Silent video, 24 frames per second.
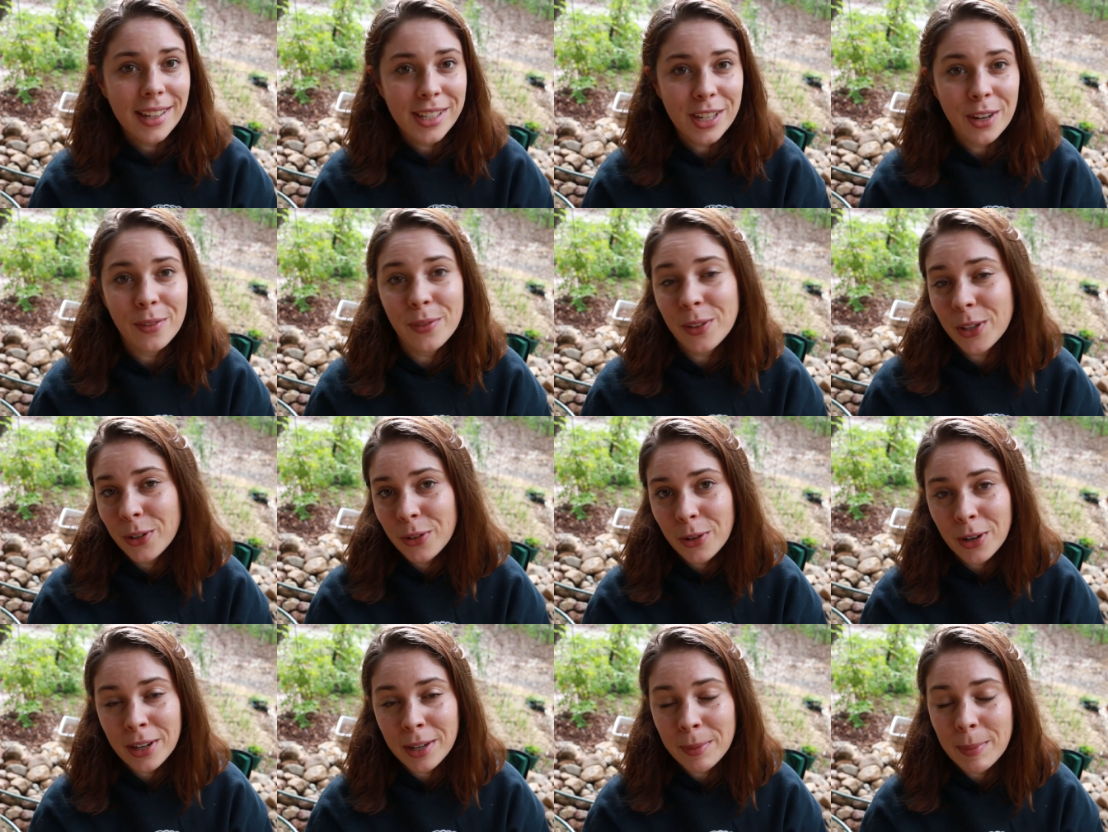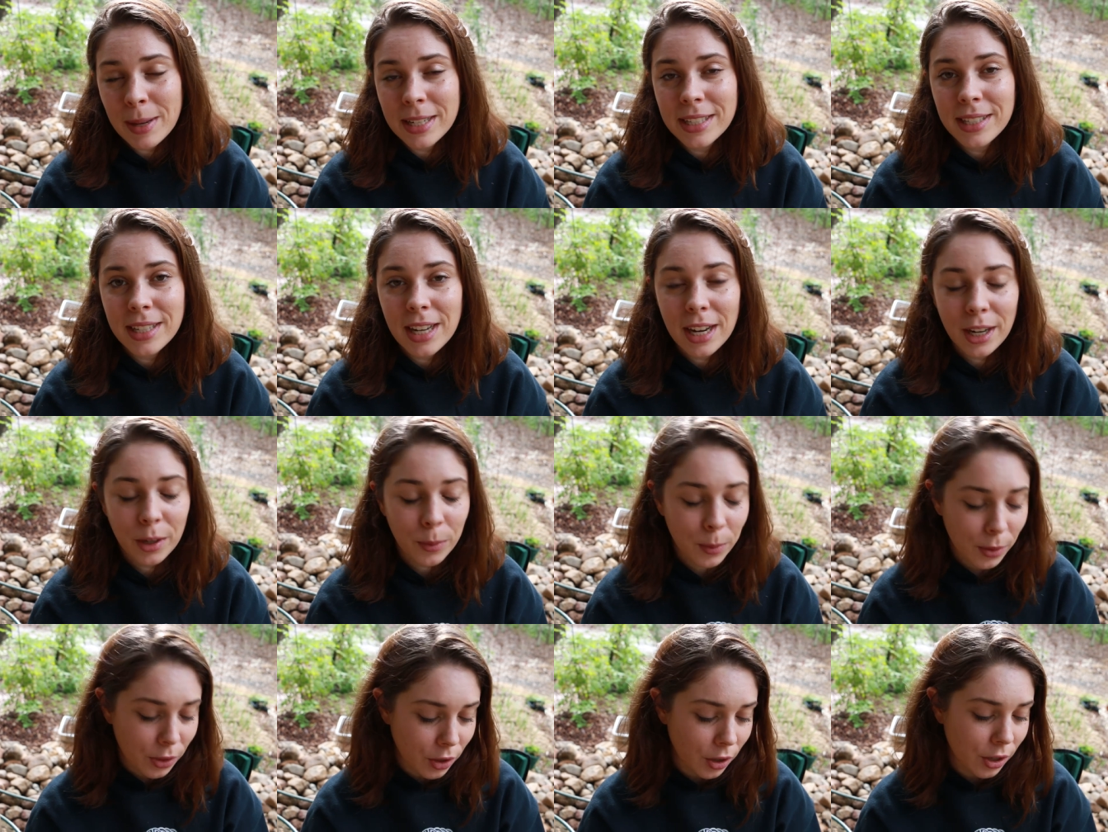I definitely recommend
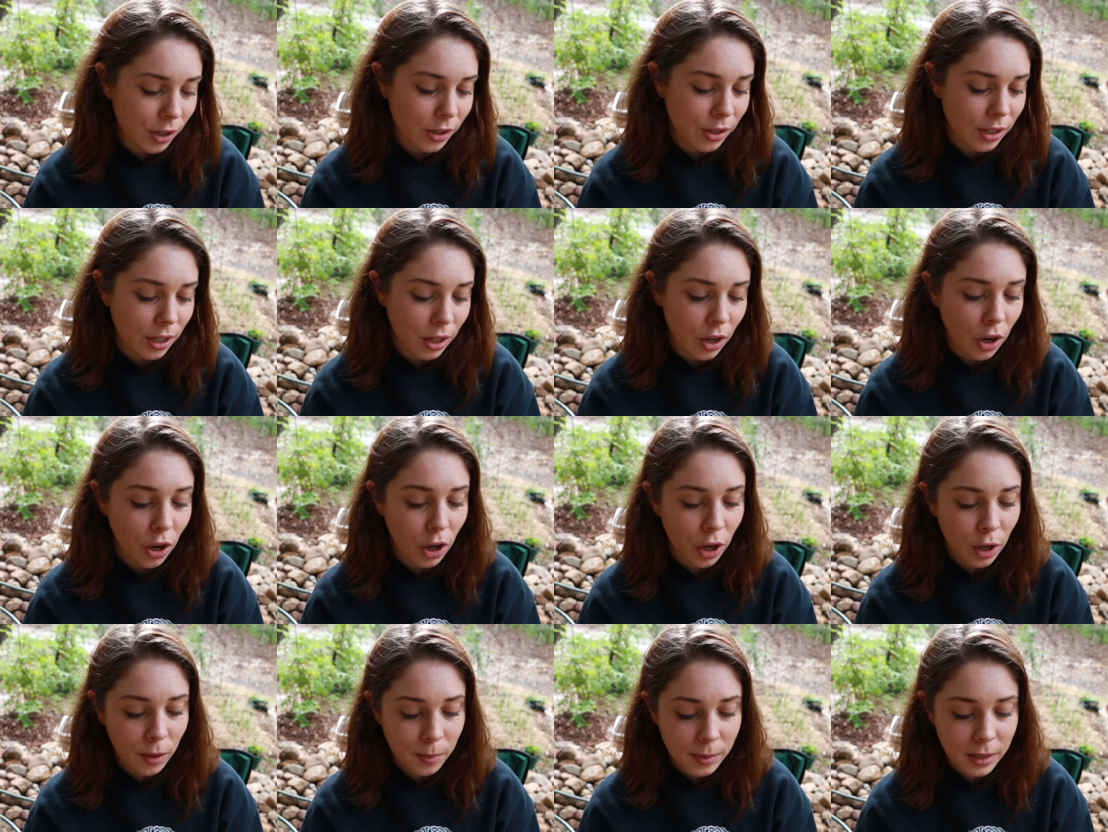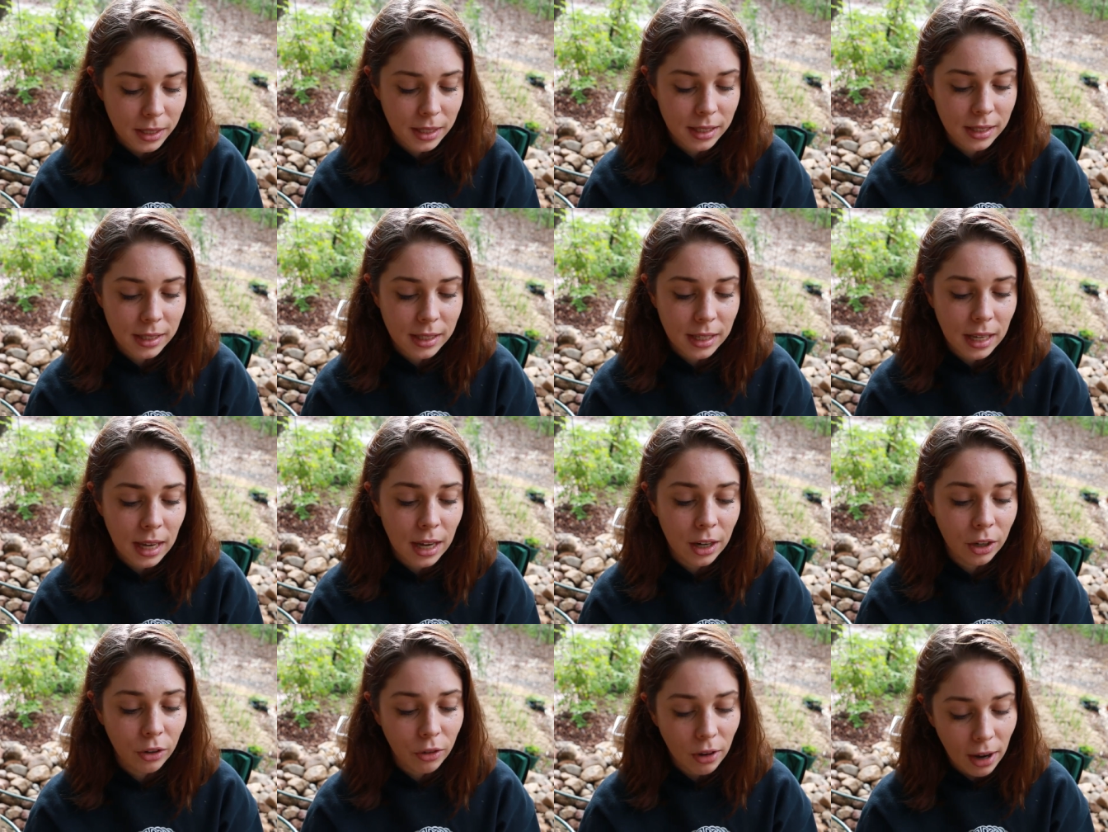starting with those and herbs is
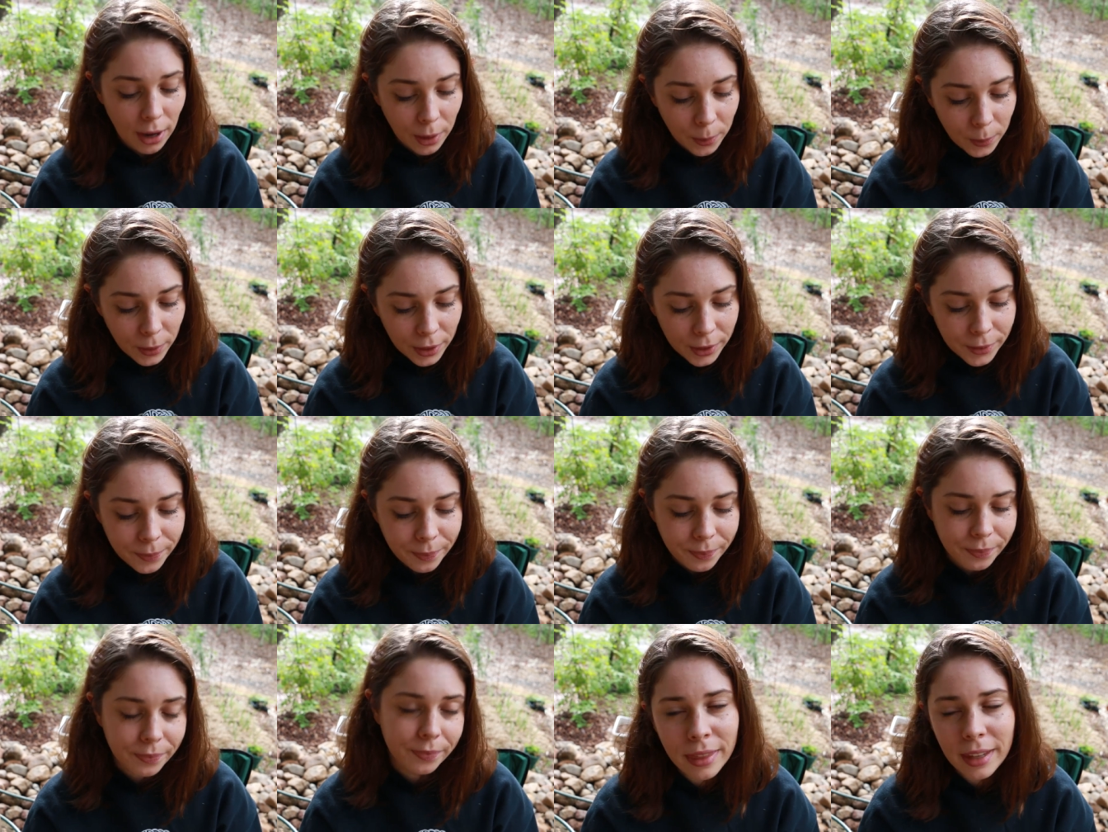a great one.